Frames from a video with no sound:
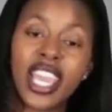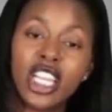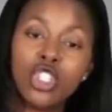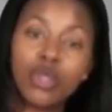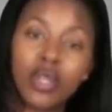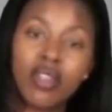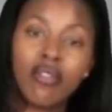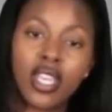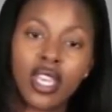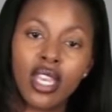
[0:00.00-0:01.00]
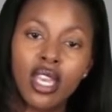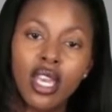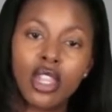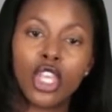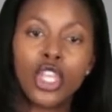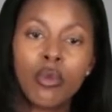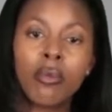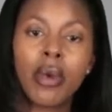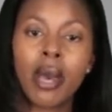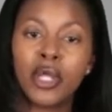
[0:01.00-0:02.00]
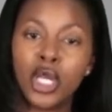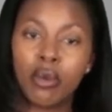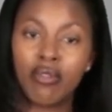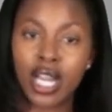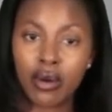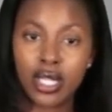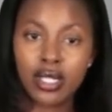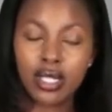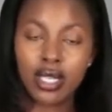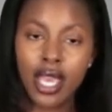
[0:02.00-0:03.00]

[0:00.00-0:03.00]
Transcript: HPV, the human papillomavirus.